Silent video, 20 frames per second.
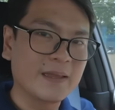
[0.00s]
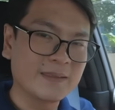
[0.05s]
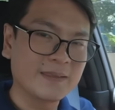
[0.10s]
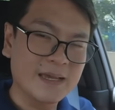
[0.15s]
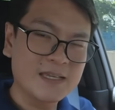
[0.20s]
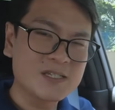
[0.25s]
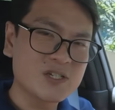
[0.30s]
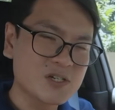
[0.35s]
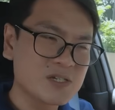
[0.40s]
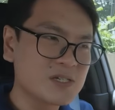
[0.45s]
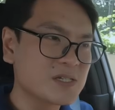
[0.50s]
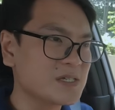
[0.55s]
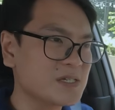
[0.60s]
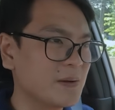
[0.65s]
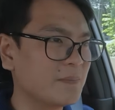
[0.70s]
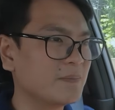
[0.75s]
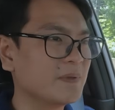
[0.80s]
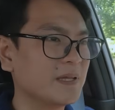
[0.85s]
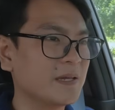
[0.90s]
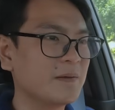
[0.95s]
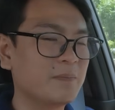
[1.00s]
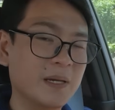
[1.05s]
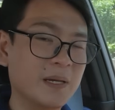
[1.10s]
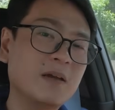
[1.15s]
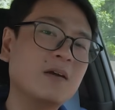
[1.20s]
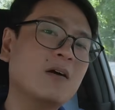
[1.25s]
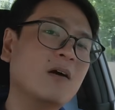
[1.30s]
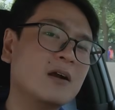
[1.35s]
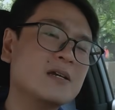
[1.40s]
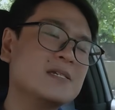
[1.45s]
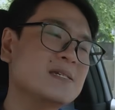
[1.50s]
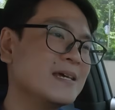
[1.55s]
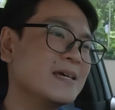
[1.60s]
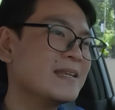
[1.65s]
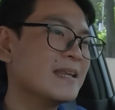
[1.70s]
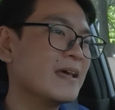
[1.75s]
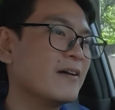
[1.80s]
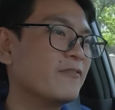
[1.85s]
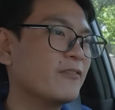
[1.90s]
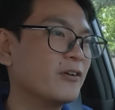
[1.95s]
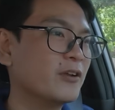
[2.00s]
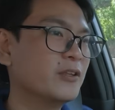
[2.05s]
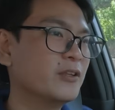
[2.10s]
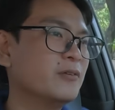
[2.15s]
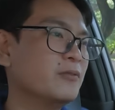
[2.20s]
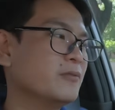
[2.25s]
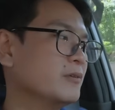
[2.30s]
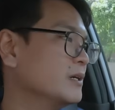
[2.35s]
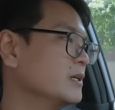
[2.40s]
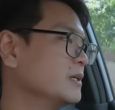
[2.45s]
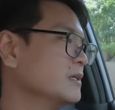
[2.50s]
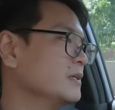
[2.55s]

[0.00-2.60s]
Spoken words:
And that's just something big cars can never do.